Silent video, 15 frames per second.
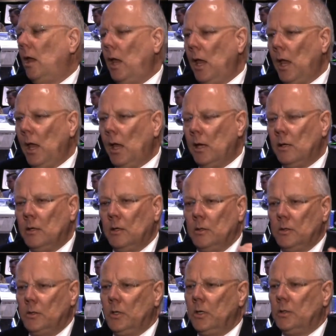and
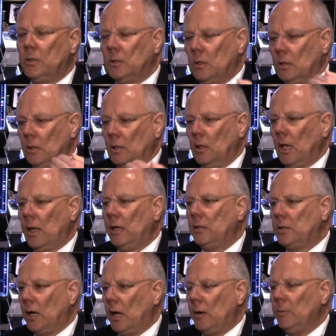just letting
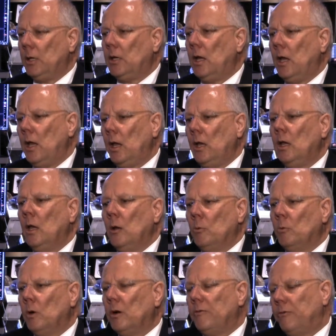time decay
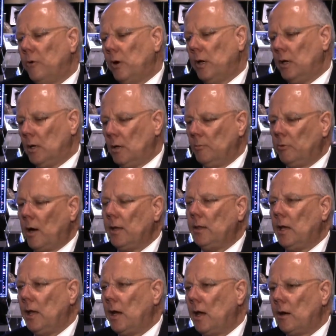work for you. You could write
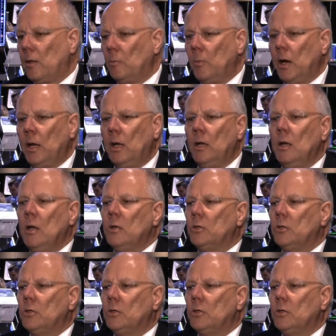that out of the money.